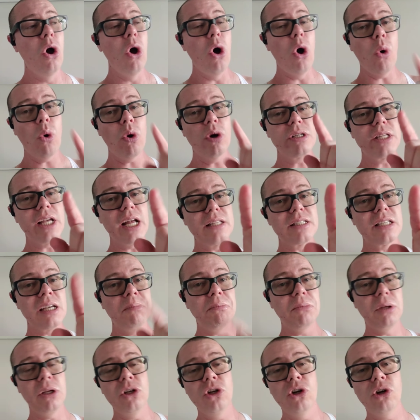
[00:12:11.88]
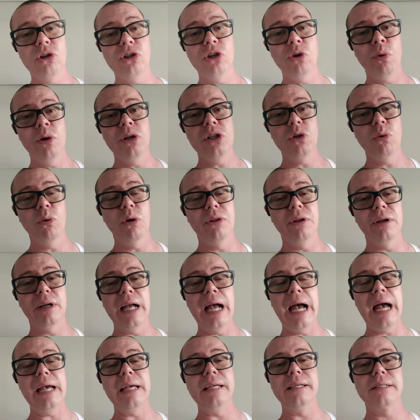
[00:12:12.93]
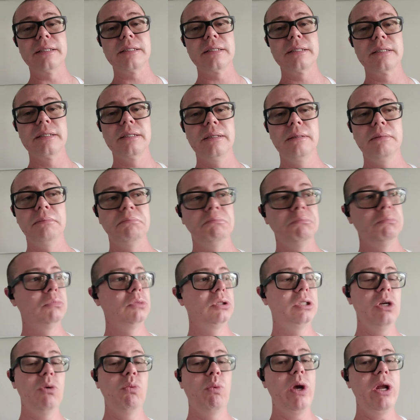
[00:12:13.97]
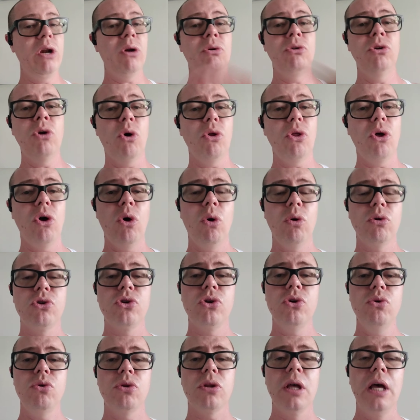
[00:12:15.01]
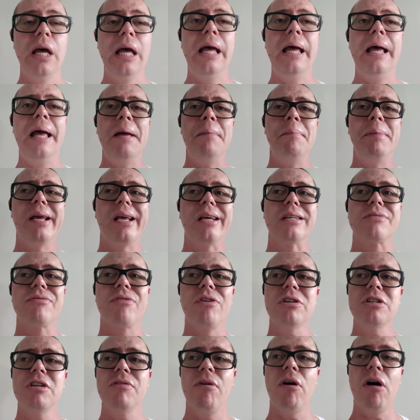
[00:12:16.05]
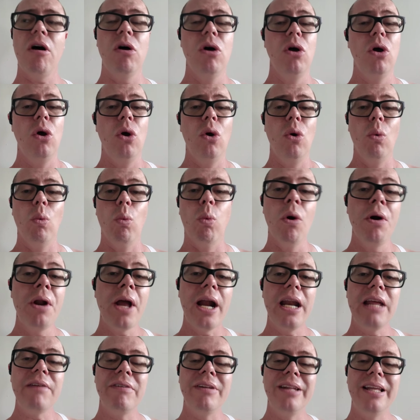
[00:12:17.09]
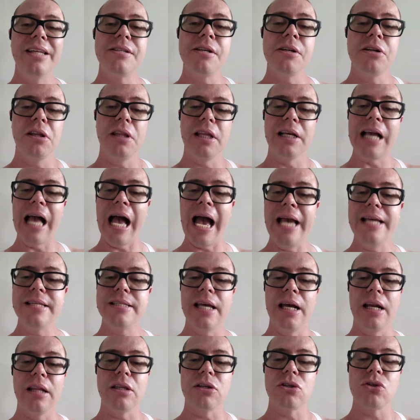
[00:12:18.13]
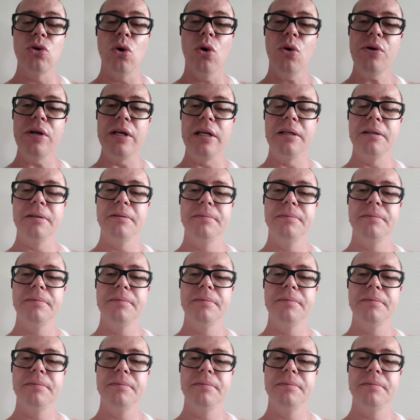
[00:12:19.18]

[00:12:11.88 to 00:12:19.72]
Or is that something you're doing to other guys? See, we don't know the whole truth. Because first of all, we're not even listening to the guy side of the story.